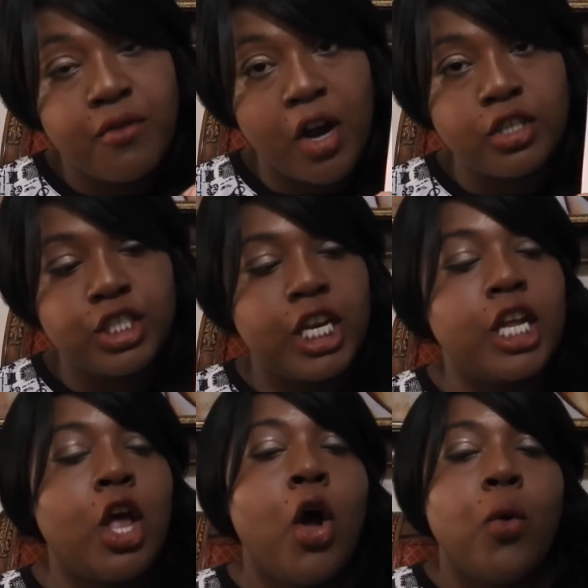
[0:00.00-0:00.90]

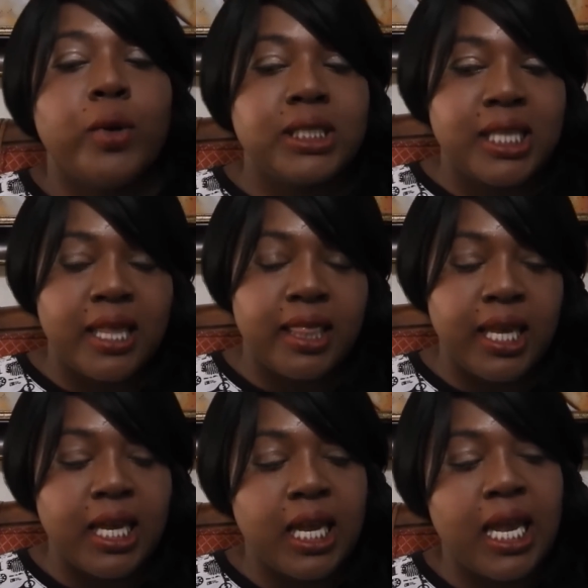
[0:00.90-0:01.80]
version, which they
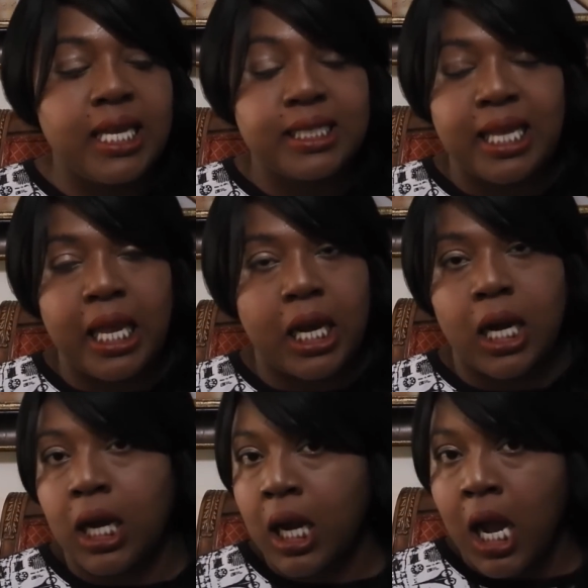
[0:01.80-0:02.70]
think is
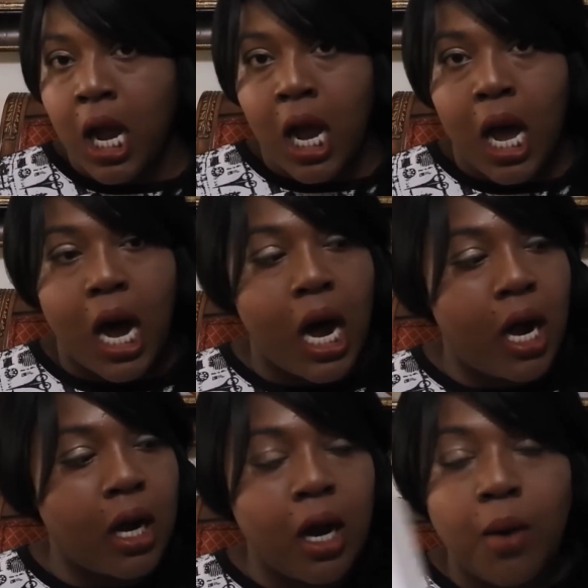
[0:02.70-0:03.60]
like
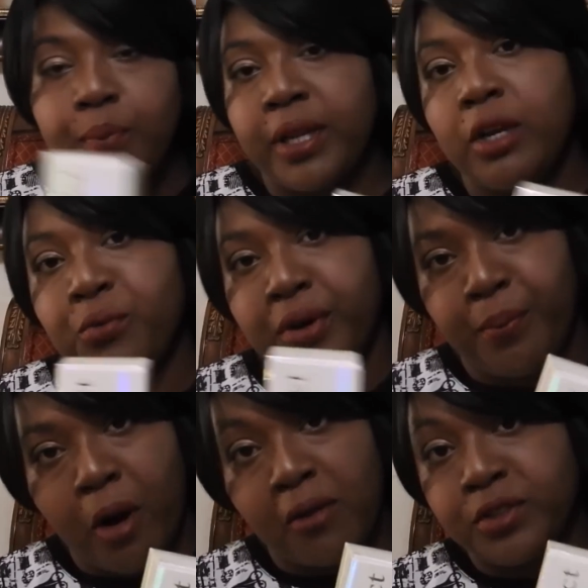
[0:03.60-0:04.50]
a complete
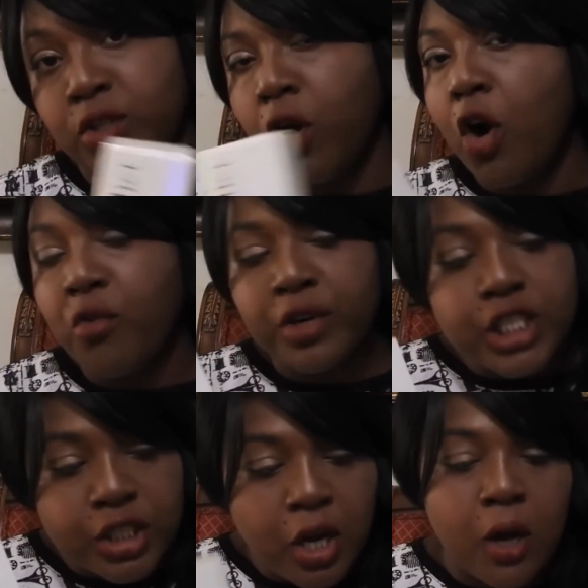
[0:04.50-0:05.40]
ripoff to the
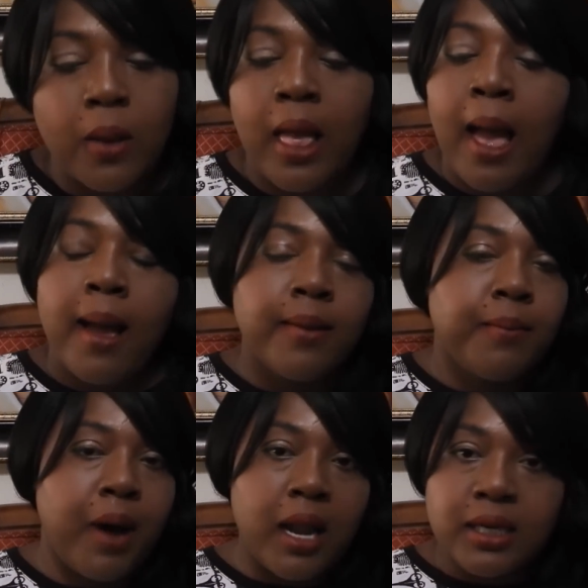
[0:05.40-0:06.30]
original.
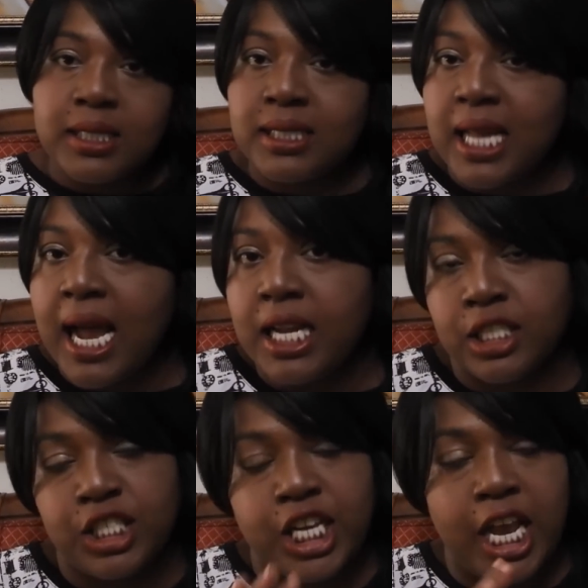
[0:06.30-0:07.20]
Bottle
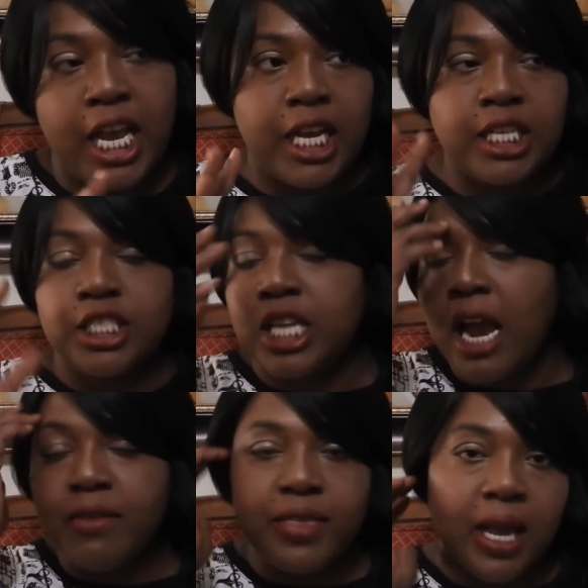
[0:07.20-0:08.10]
design changed,
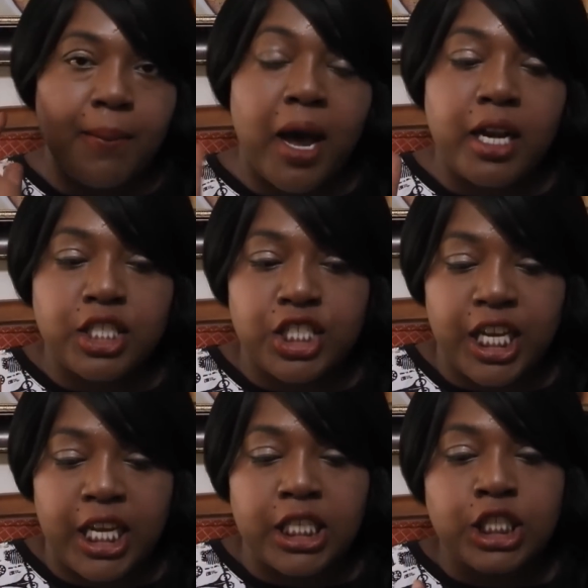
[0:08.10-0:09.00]
everything about it
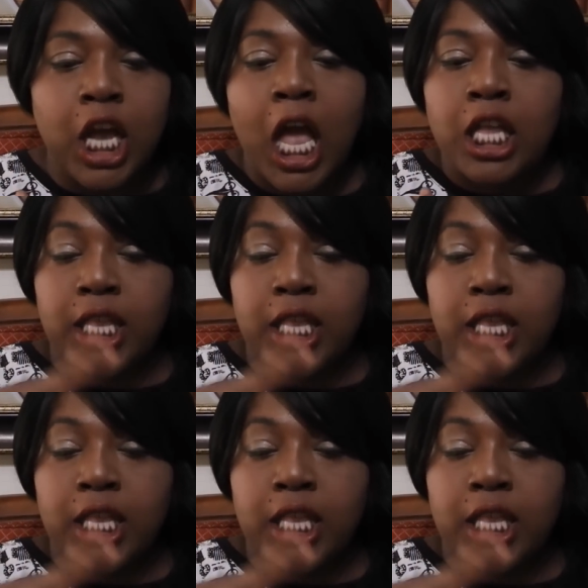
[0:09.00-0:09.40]
changed.